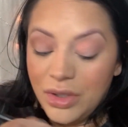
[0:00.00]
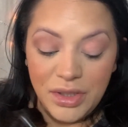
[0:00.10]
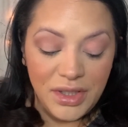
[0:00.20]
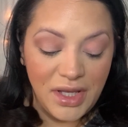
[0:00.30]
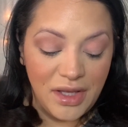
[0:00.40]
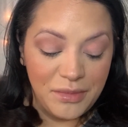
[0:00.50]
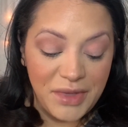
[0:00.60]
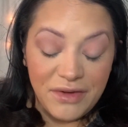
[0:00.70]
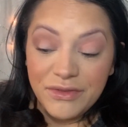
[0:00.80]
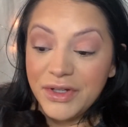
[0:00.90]

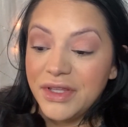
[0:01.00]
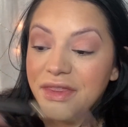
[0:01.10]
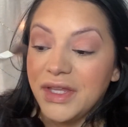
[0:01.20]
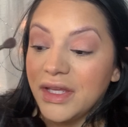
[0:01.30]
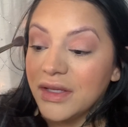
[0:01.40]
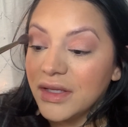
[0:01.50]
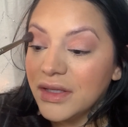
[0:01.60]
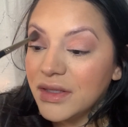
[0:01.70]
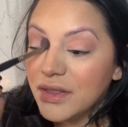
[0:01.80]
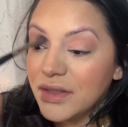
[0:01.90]
everything,
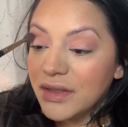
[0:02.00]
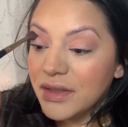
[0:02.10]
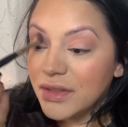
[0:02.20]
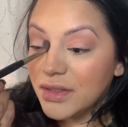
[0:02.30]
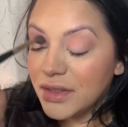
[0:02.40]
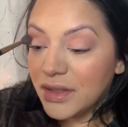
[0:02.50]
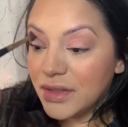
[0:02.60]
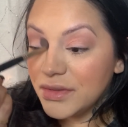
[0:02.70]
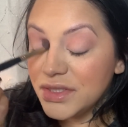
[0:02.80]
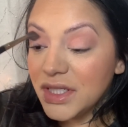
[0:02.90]

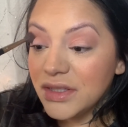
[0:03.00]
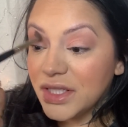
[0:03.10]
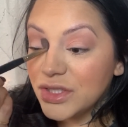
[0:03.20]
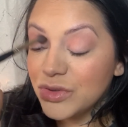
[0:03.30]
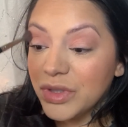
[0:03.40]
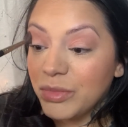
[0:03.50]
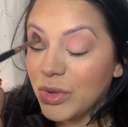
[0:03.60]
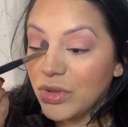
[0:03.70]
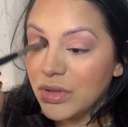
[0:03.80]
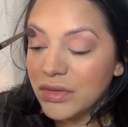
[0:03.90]
like
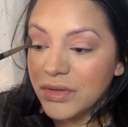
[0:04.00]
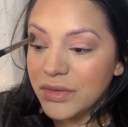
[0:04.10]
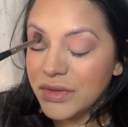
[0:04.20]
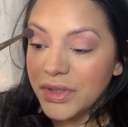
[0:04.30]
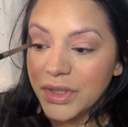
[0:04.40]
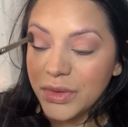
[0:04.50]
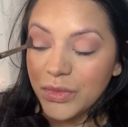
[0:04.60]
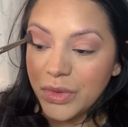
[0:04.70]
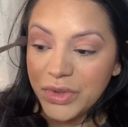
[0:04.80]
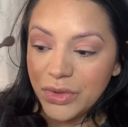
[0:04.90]
triple than
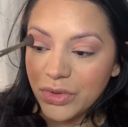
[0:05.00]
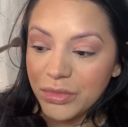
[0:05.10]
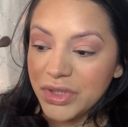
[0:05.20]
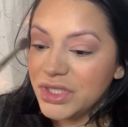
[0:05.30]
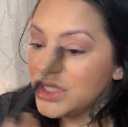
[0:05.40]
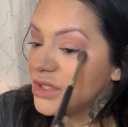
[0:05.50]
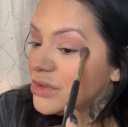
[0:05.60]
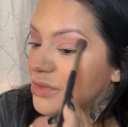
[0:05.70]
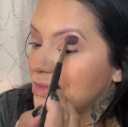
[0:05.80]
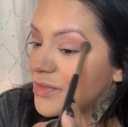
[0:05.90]
what we normally
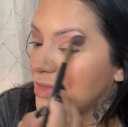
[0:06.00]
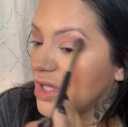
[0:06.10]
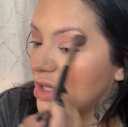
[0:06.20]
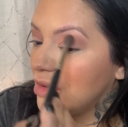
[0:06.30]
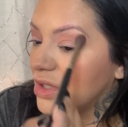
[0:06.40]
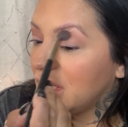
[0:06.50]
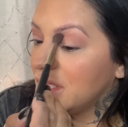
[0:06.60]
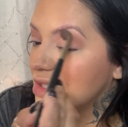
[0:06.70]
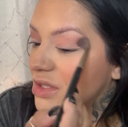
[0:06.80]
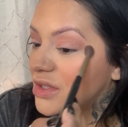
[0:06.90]
do. Okay,
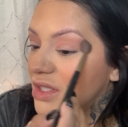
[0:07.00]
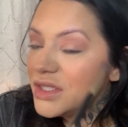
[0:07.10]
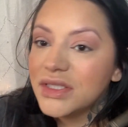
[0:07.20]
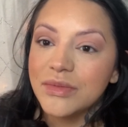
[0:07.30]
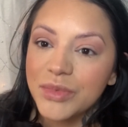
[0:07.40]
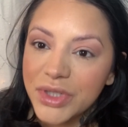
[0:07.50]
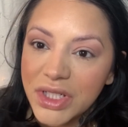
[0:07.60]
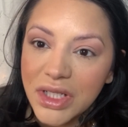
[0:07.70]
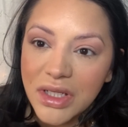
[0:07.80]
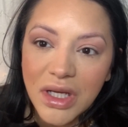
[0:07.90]
so this is
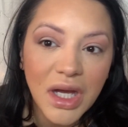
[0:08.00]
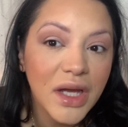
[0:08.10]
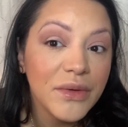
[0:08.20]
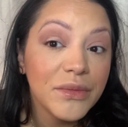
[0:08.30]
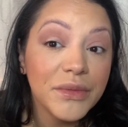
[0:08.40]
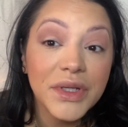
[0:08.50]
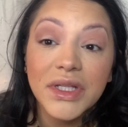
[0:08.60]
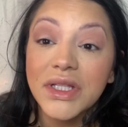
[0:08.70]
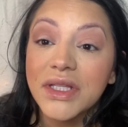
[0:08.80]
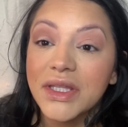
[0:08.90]
pretty. I
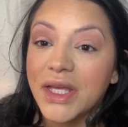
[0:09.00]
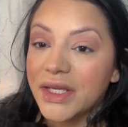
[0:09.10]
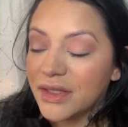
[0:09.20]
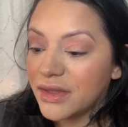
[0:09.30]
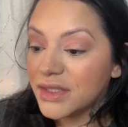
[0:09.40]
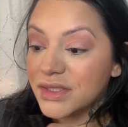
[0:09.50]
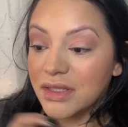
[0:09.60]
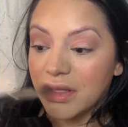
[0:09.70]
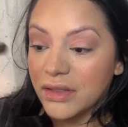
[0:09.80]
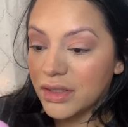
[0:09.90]
really like this
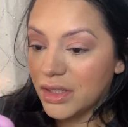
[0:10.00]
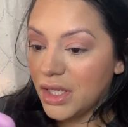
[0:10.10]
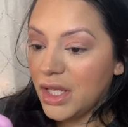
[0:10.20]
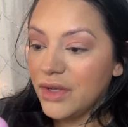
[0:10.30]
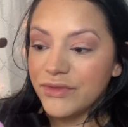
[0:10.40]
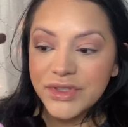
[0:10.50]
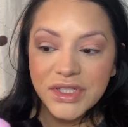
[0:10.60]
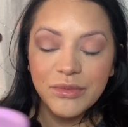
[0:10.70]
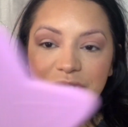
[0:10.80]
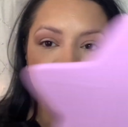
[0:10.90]
color. For
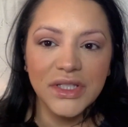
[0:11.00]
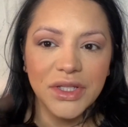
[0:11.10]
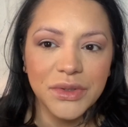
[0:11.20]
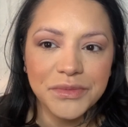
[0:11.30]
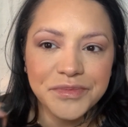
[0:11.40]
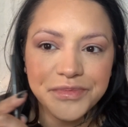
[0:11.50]
some reason though,